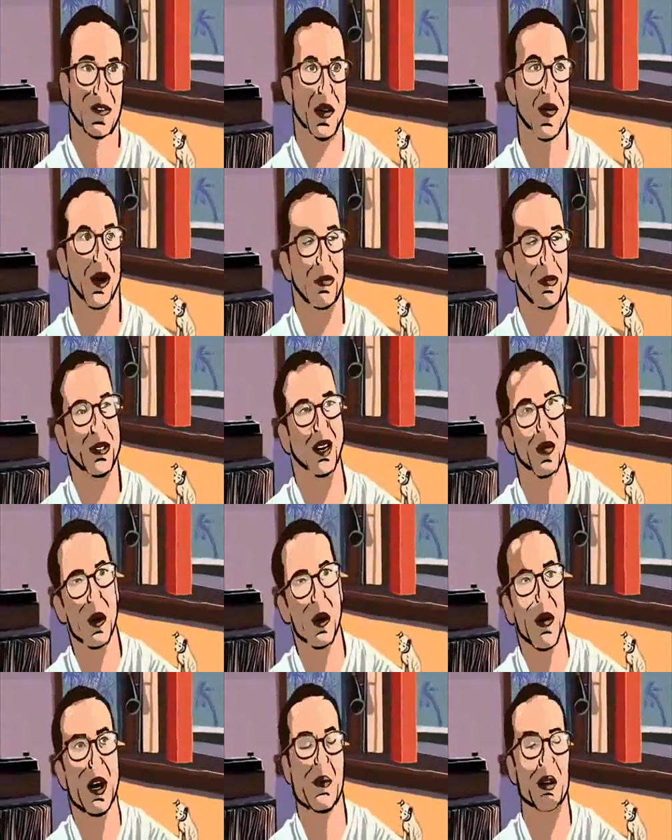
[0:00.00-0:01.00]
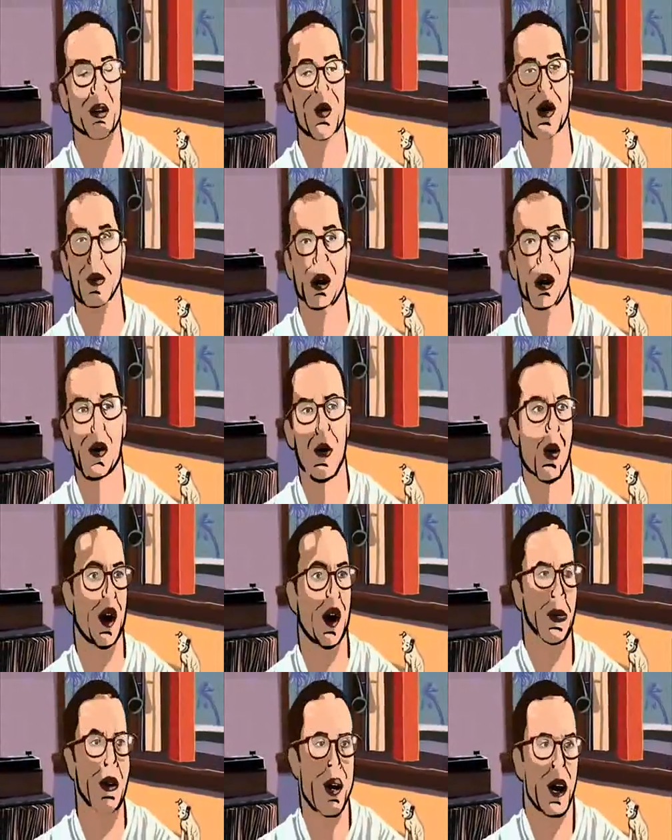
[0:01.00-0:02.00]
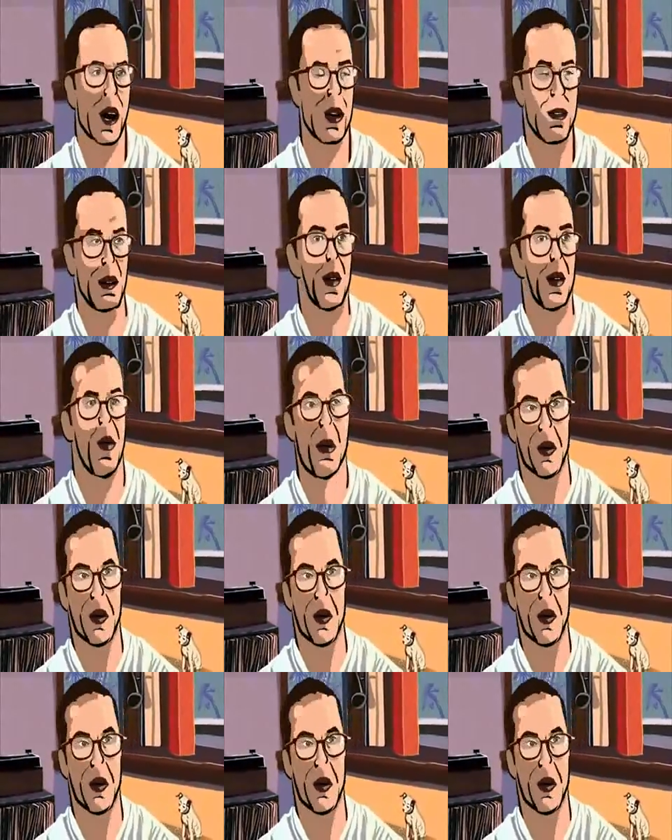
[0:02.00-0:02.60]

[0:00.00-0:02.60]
So you might be saying, well, wait a minute, what about quantum mechanics?